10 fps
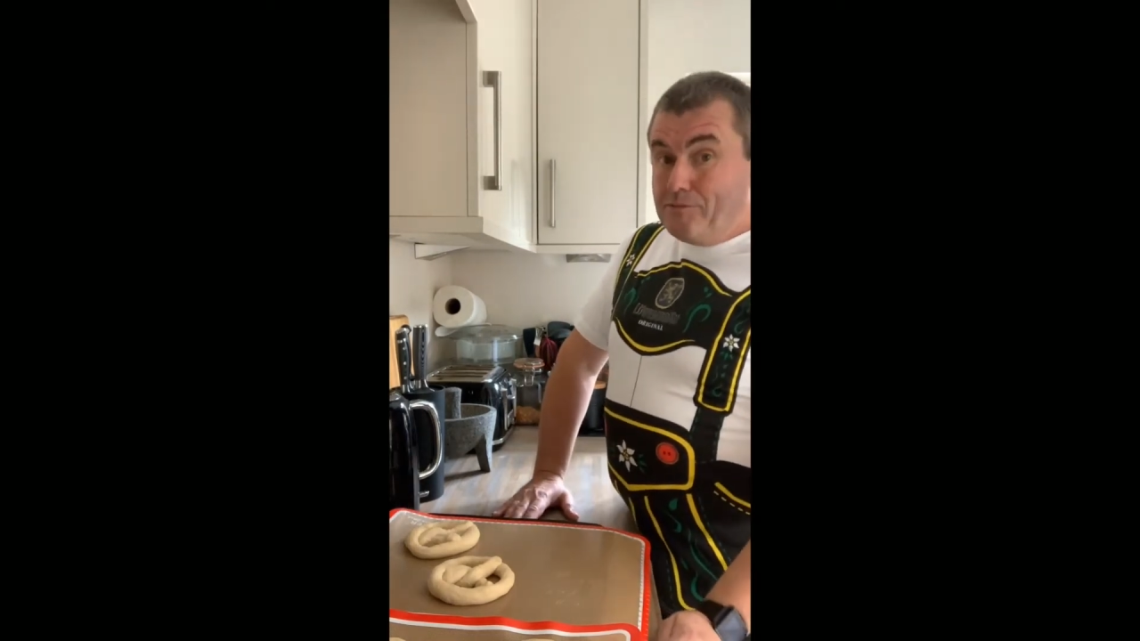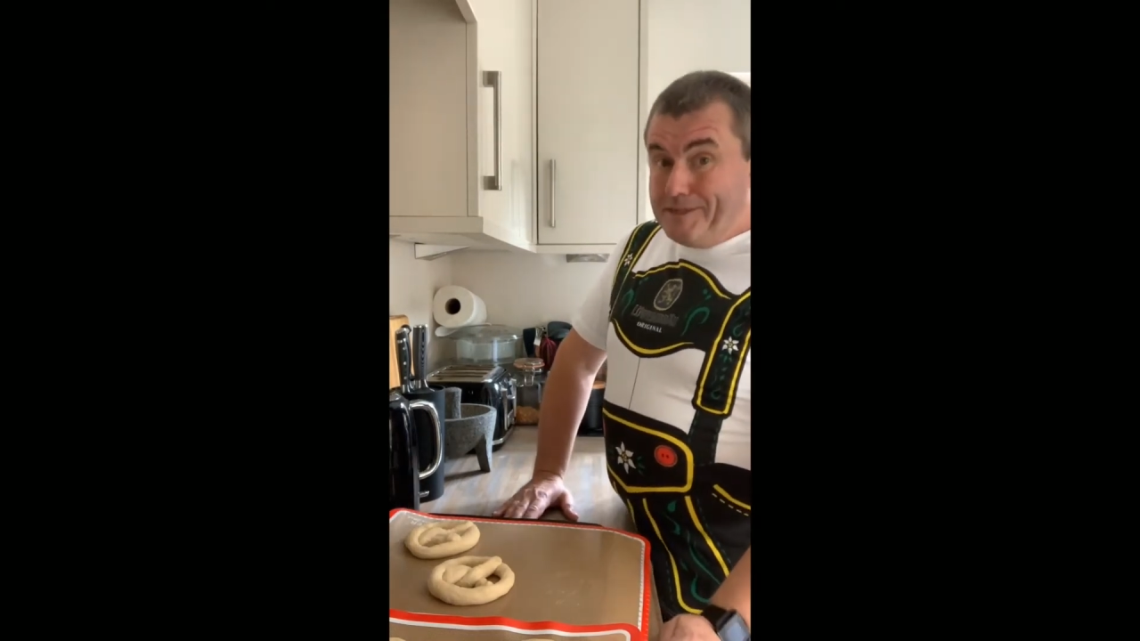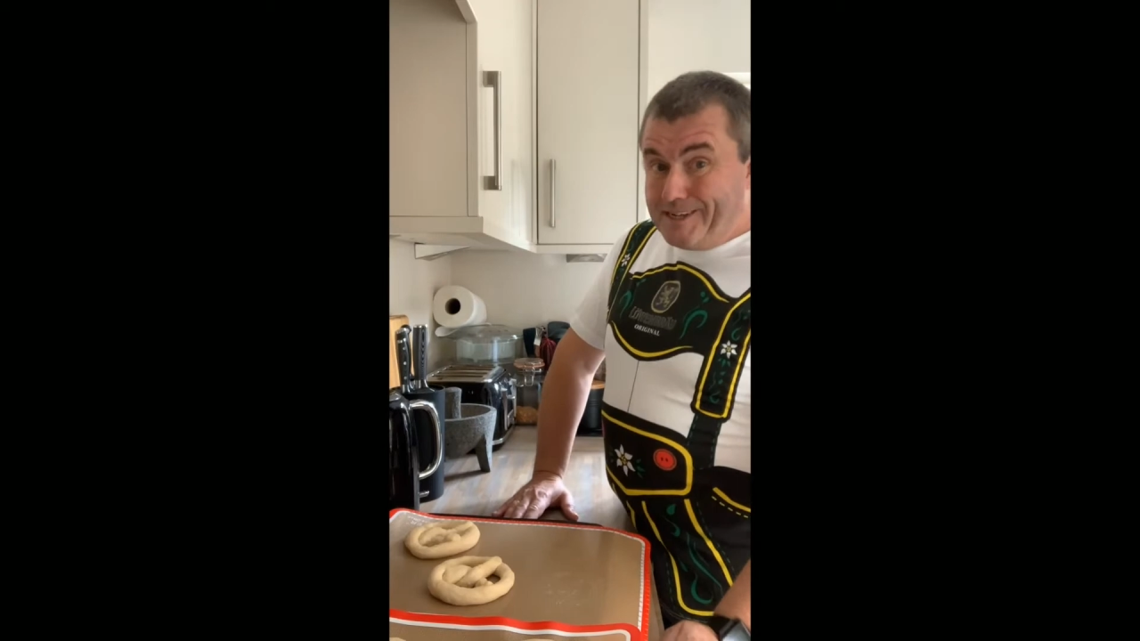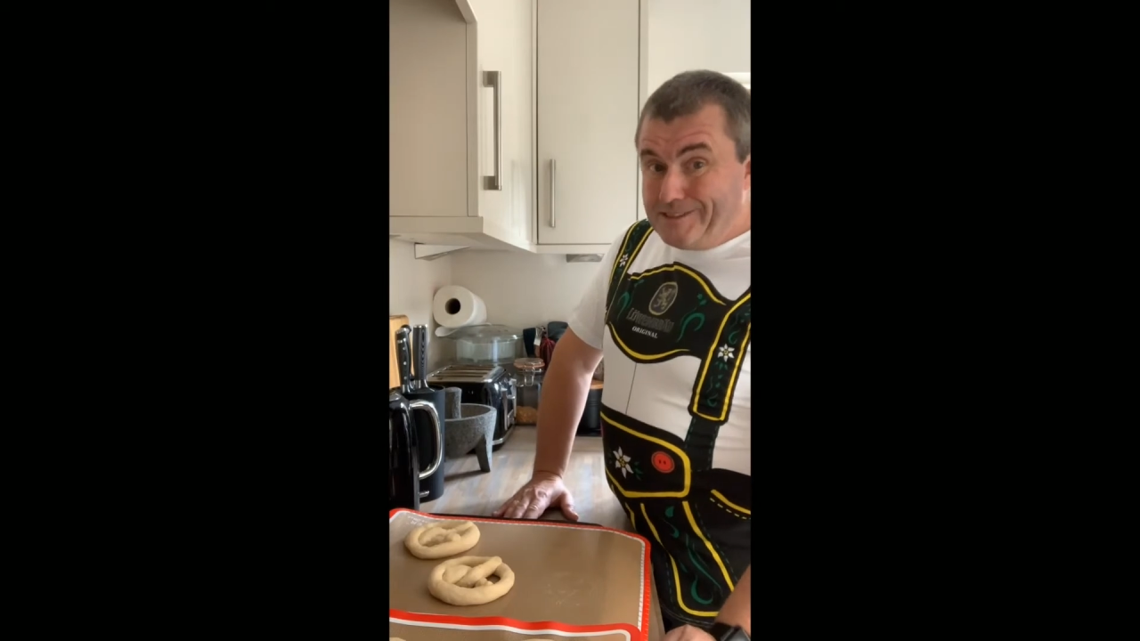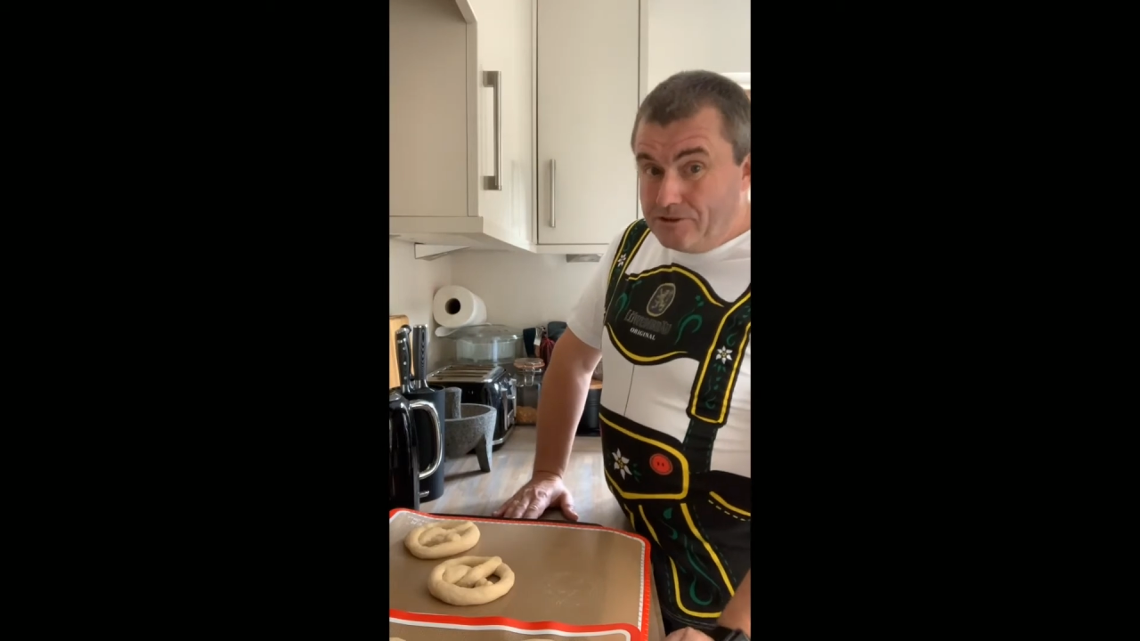
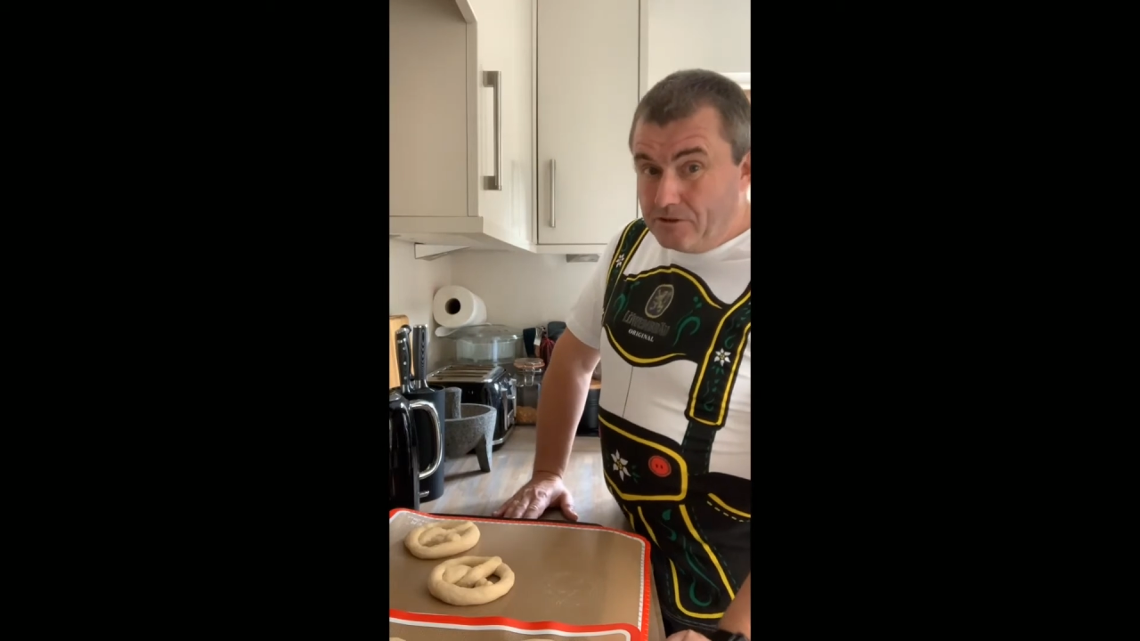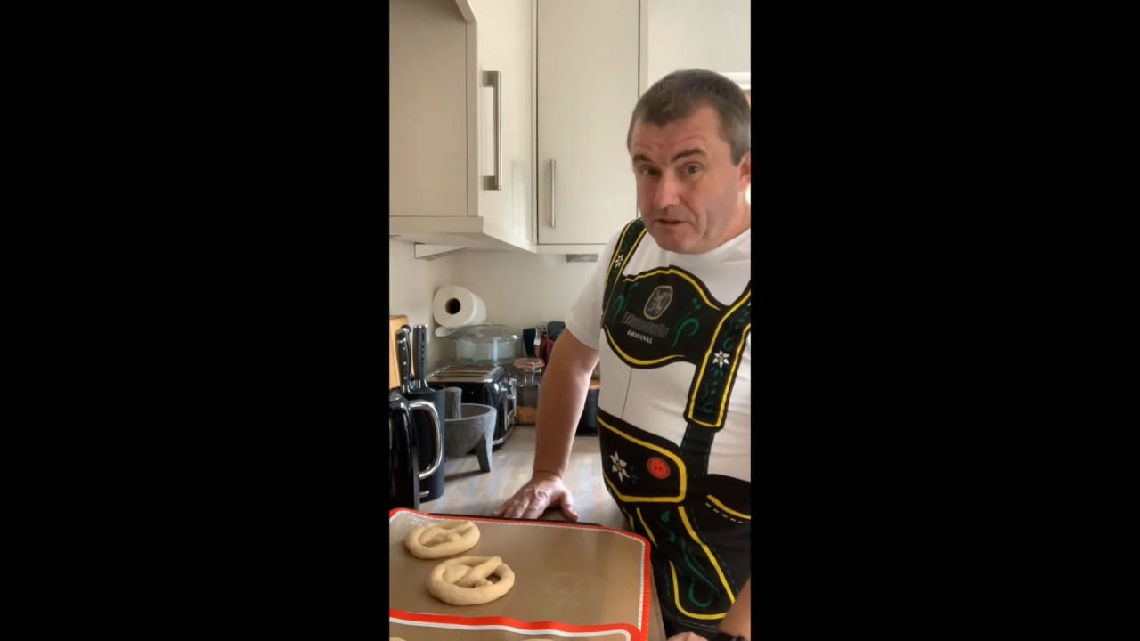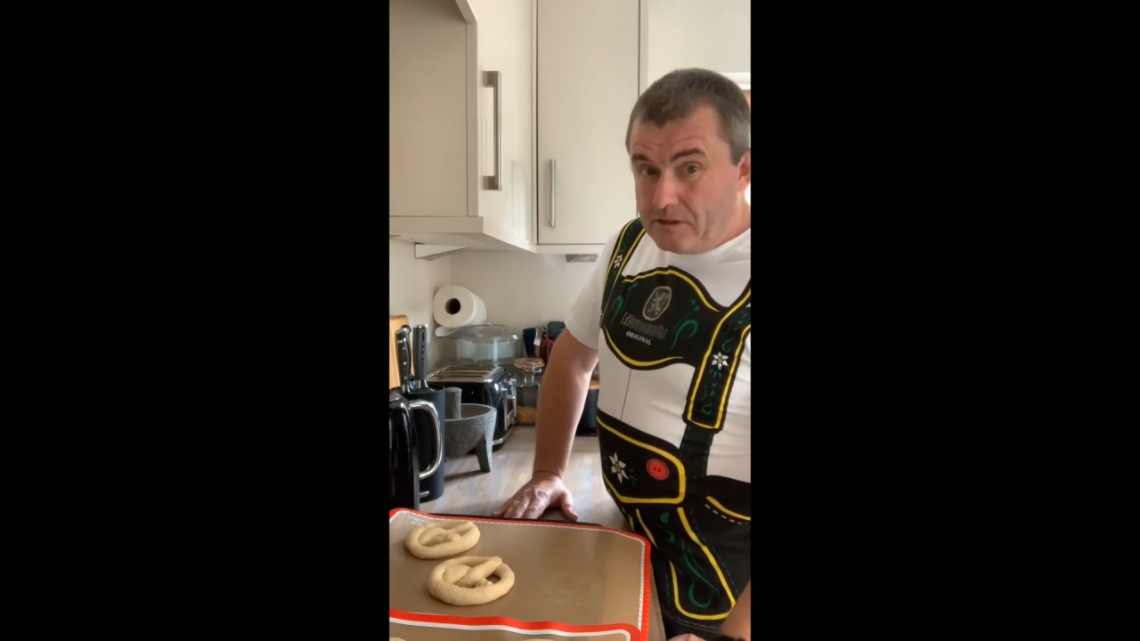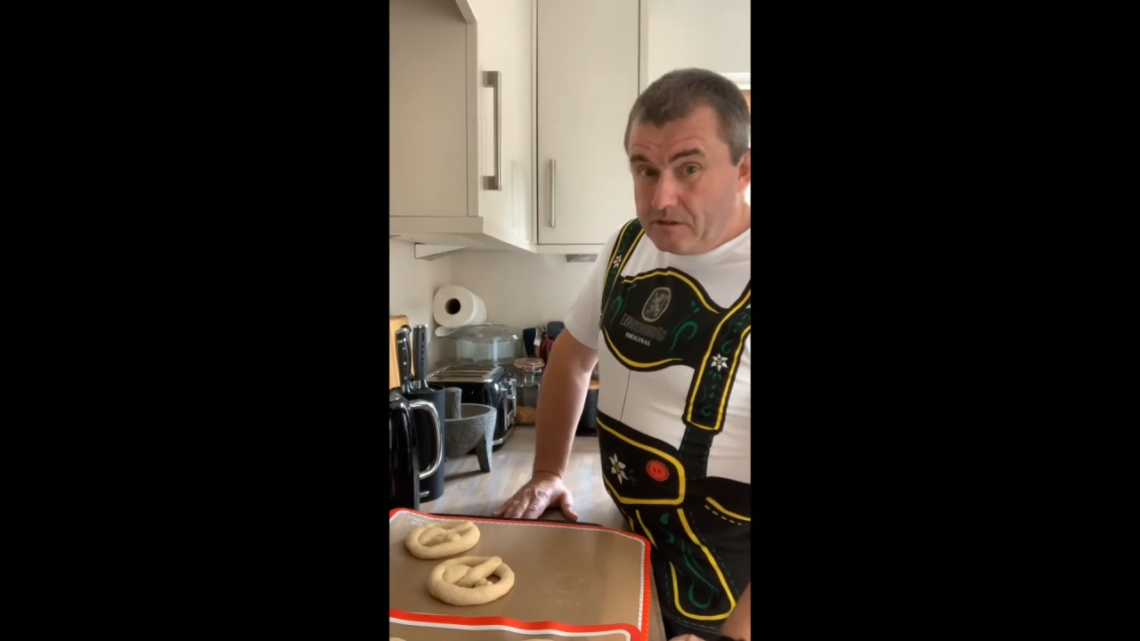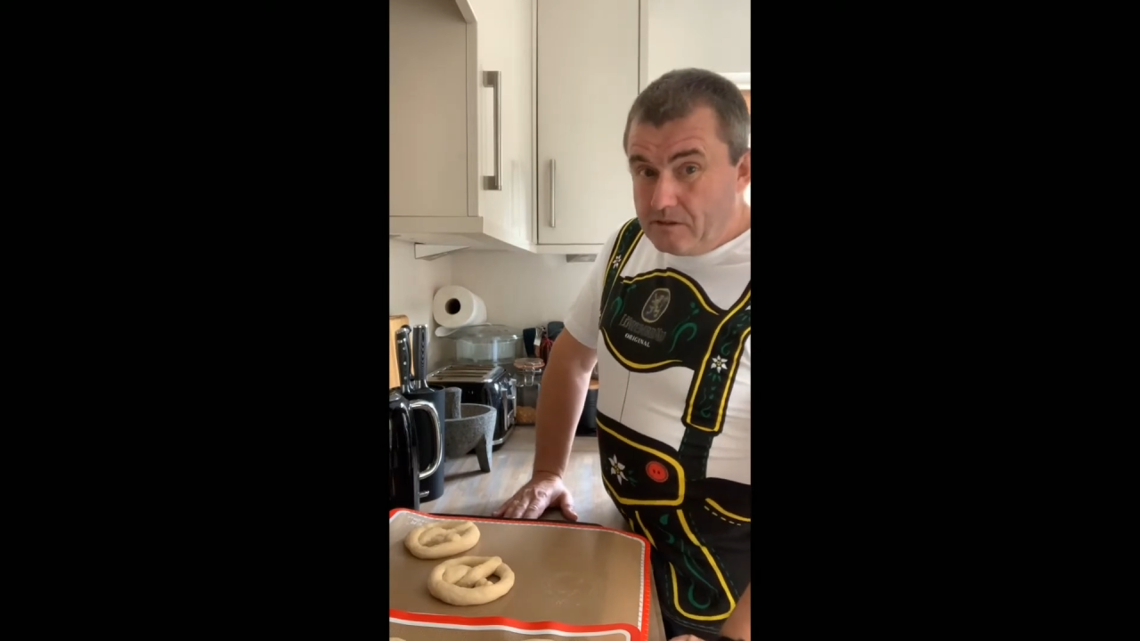dangerous,
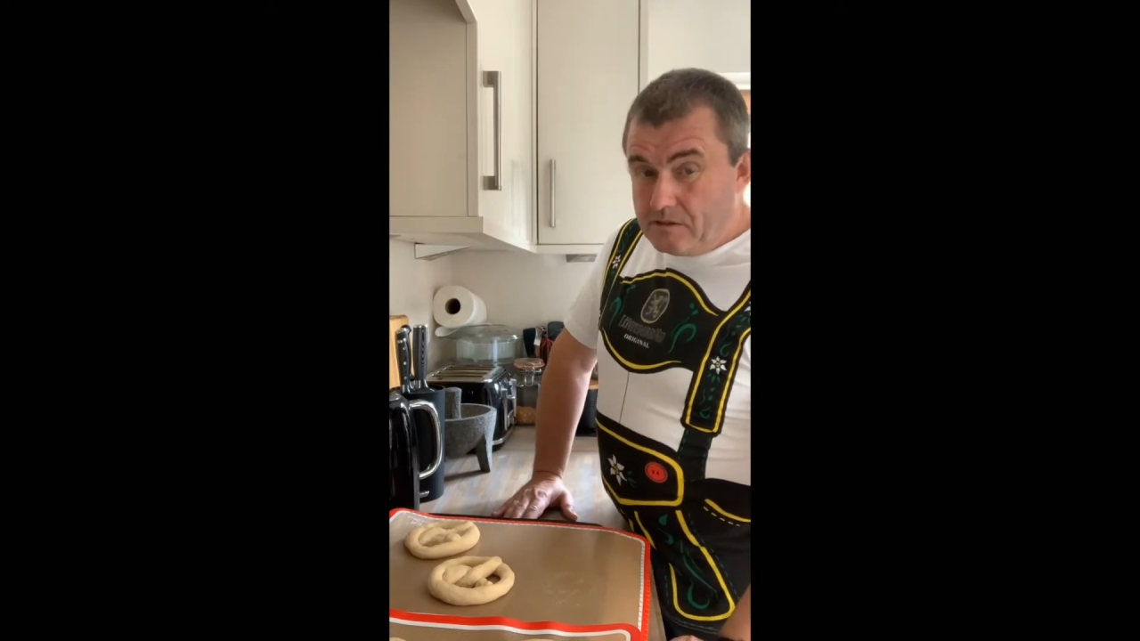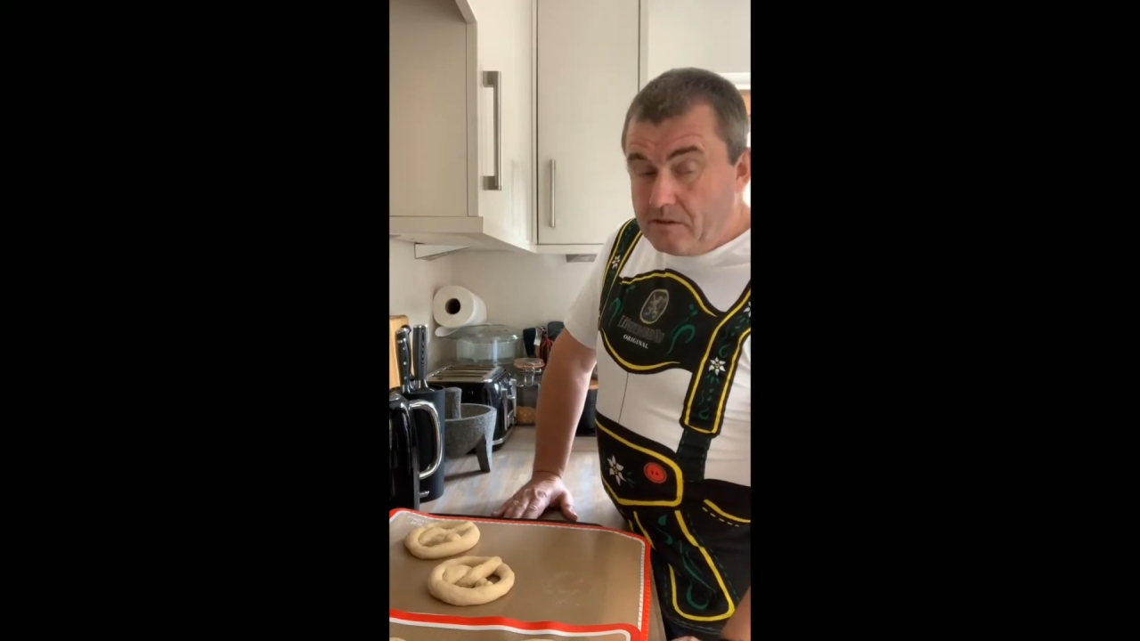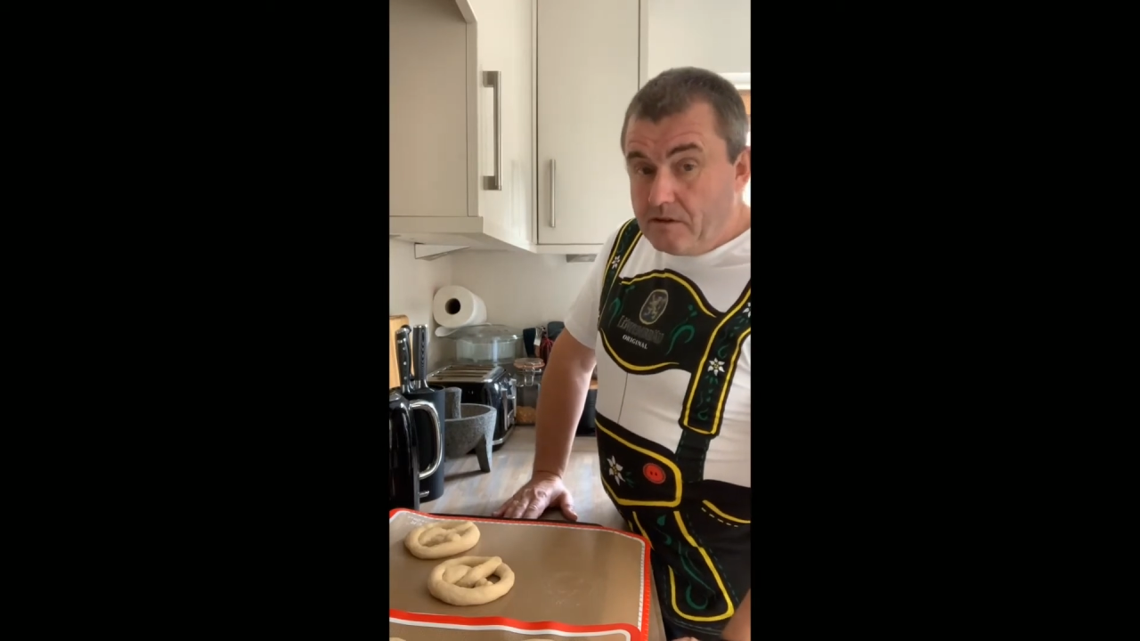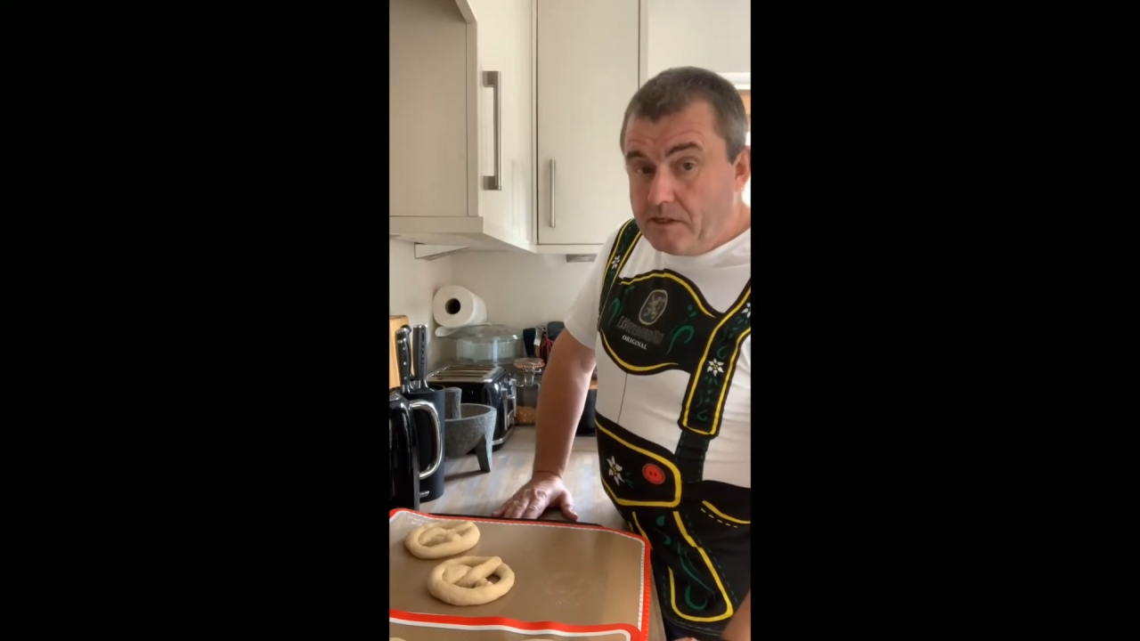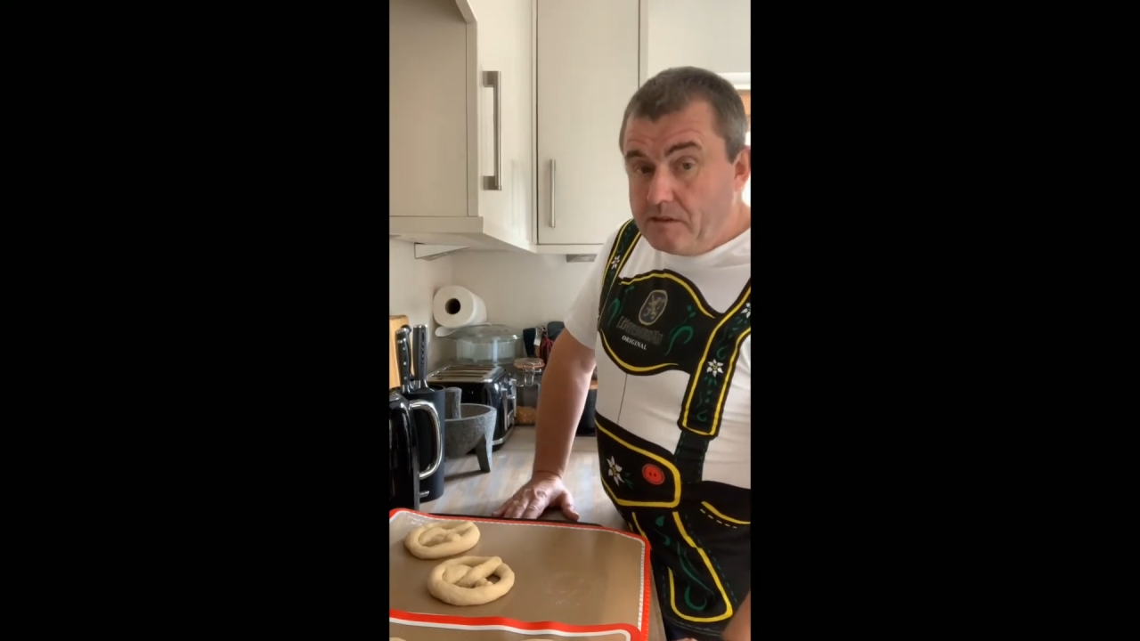right?